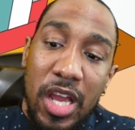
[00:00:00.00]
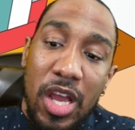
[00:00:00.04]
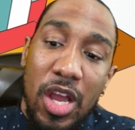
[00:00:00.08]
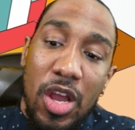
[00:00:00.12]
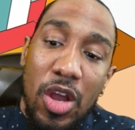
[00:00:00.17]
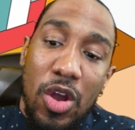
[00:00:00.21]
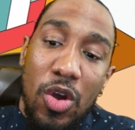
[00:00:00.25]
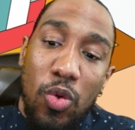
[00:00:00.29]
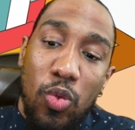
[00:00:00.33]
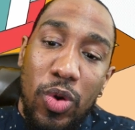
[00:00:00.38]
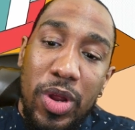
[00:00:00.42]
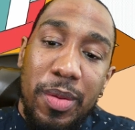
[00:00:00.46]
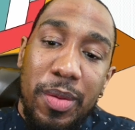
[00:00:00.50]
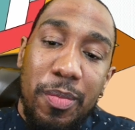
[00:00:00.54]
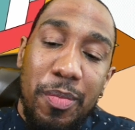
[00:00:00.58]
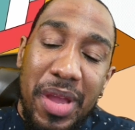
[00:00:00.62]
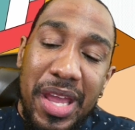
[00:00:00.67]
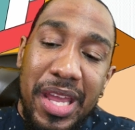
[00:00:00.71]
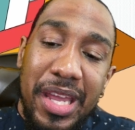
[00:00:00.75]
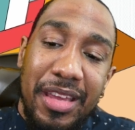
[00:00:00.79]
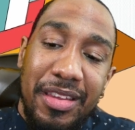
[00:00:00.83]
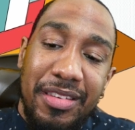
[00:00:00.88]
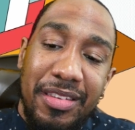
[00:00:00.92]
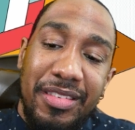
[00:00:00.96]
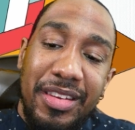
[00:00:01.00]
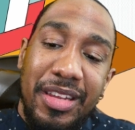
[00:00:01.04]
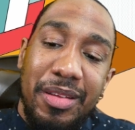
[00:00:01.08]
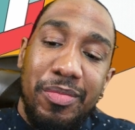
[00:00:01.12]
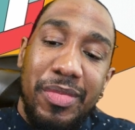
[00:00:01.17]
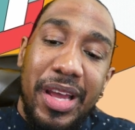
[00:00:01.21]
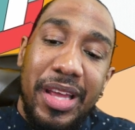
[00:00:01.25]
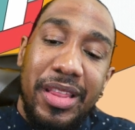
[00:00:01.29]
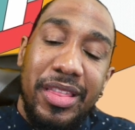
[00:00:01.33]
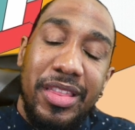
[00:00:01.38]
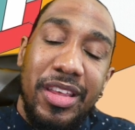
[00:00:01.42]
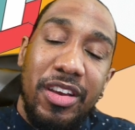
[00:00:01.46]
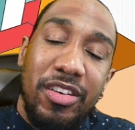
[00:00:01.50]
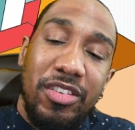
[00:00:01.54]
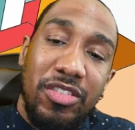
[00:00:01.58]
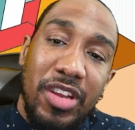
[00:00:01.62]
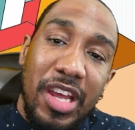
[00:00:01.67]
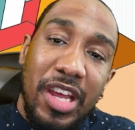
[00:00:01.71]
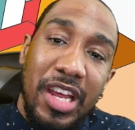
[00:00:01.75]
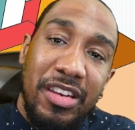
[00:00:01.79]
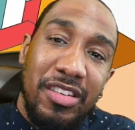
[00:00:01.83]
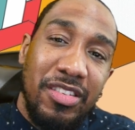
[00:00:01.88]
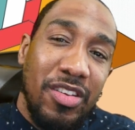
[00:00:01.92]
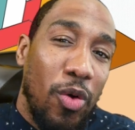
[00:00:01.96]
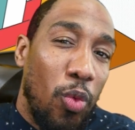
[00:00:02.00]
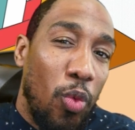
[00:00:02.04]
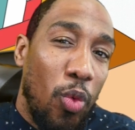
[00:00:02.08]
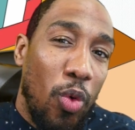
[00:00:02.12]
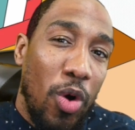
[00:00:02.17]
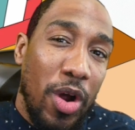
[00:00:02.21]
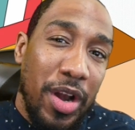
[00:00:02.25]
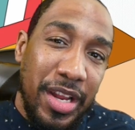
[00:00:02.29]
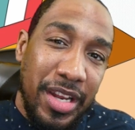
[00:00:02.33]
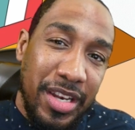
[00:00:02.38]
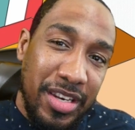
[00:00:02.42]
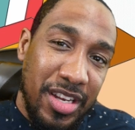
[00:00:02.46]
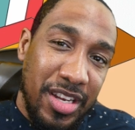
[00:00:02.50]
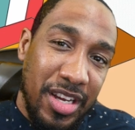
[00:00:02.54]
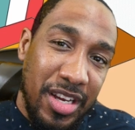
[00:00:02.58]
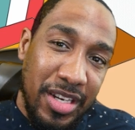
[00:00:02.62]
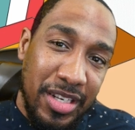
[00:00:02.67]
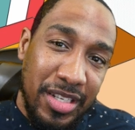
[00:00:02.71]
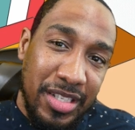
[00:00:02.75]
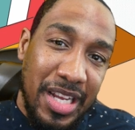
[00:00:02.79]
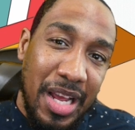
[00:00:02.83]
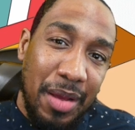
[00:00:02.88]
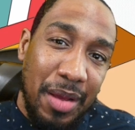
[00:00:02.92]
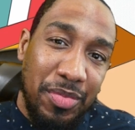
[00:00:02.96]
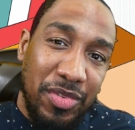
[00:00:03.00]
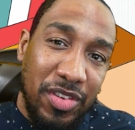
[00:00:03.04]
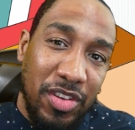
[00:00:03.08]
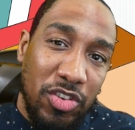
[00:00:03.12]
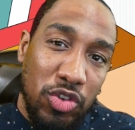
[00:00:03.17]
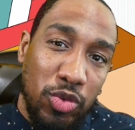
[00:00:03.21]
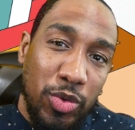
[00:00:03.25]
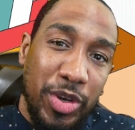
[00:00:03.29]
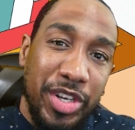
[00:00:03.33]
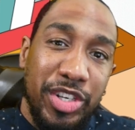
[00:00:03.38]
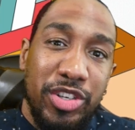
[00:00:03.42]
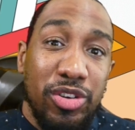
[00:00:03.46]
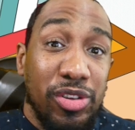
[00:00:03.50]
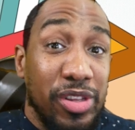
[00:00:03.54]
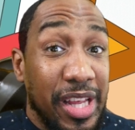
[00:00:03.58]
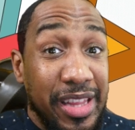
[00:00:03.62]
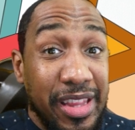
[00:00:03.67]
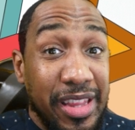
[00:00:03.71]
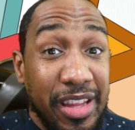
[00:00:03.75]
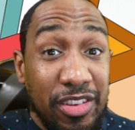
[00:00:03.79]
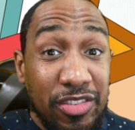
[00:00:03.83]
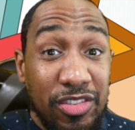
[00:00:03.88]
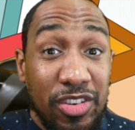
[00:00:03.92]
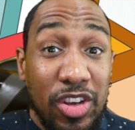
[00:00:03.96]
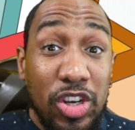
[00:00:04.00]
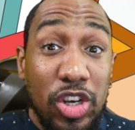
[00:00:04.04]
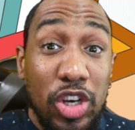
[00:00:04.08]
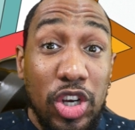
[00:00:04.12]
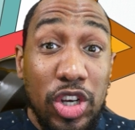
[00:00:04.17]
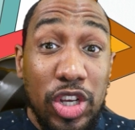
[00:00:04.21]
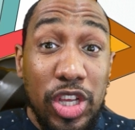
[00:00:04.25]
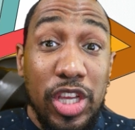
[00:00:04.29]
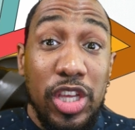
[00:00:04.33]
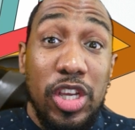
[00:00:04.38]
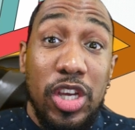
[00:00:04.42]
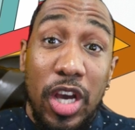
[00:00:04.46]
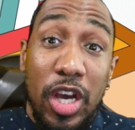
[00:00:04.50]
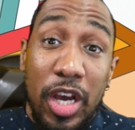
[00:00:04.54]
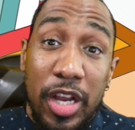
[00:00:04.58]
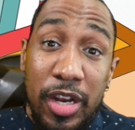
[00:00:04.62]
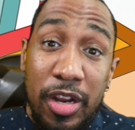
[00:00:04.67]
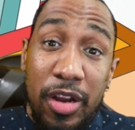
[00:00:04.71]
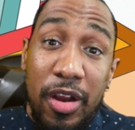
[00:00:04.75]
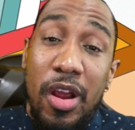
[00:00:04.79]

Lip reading: we make it seem like it's a one and done type situation, like there's a cookie cutter,